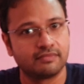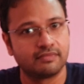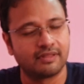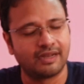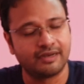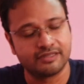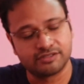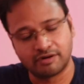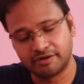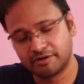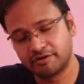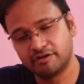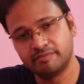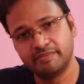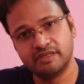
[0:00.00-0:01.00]
A disorder
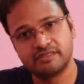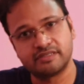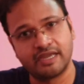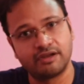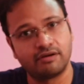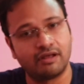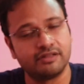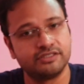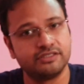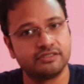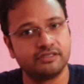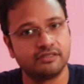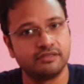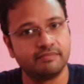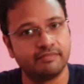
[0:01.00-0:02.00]
could be
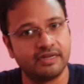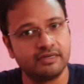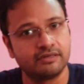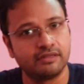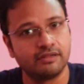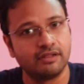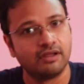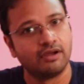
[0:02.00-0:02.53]
psychological, mental,